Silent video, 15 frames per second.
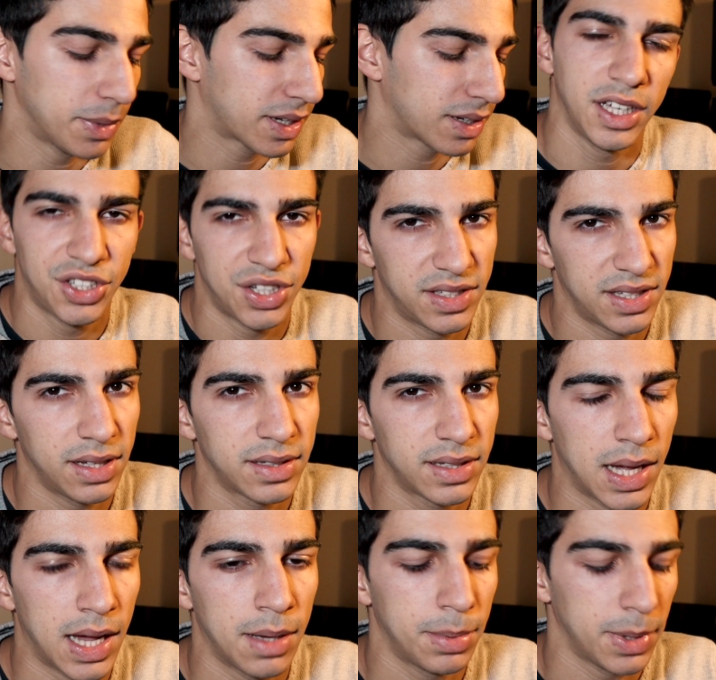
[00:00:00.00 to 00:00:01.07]
The HSL
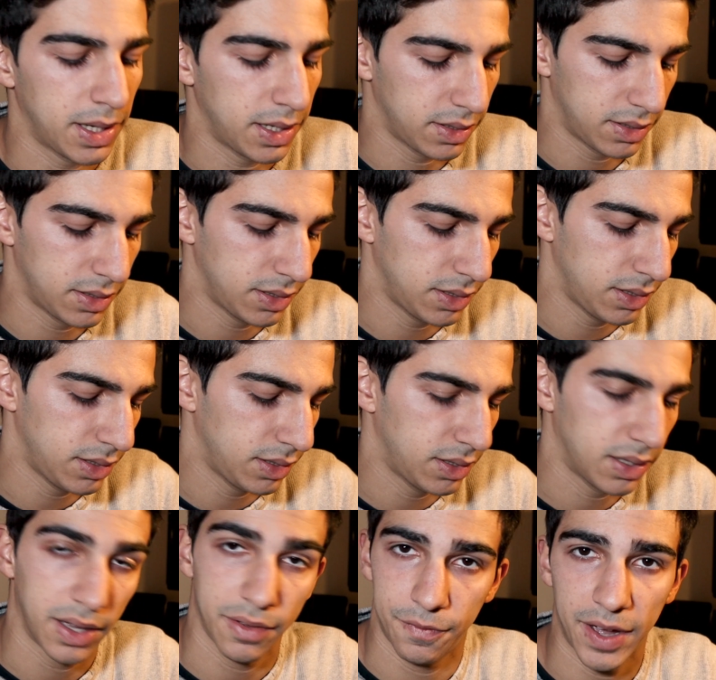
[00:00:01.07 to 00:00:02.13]
tab and
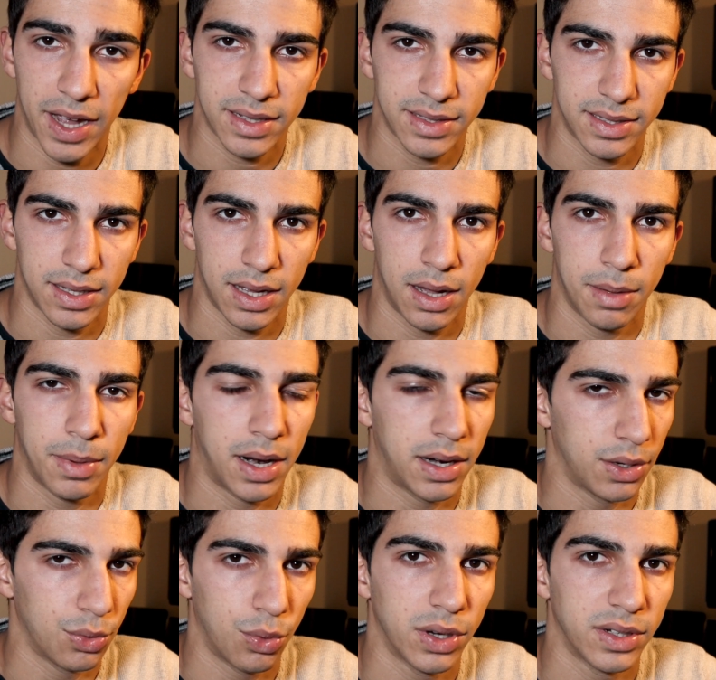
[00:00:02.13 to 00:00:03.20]
the effects tab
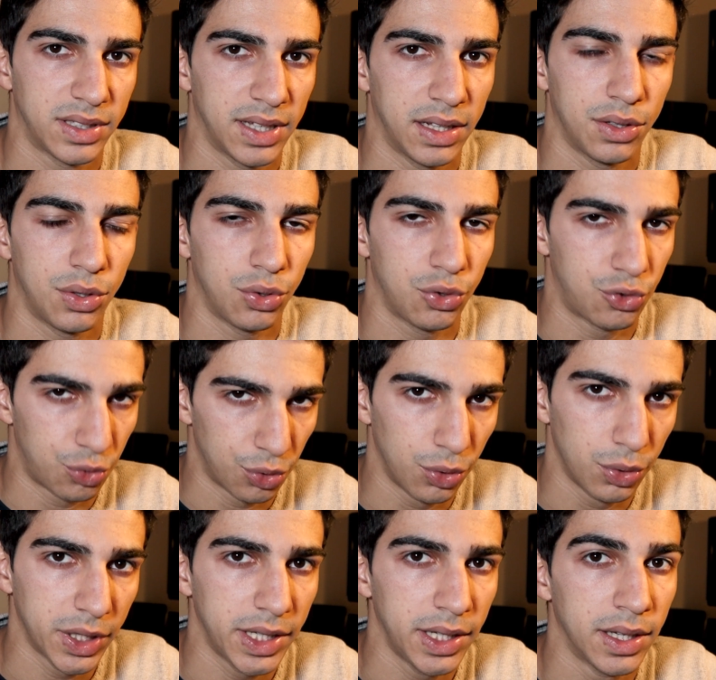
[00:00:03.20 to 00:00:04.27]
are the ones that
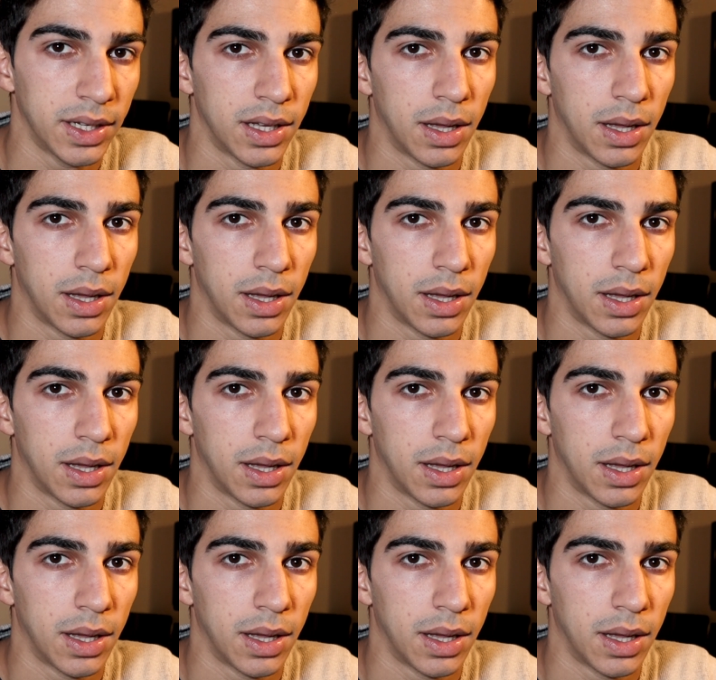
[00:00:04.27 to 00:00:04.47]
truly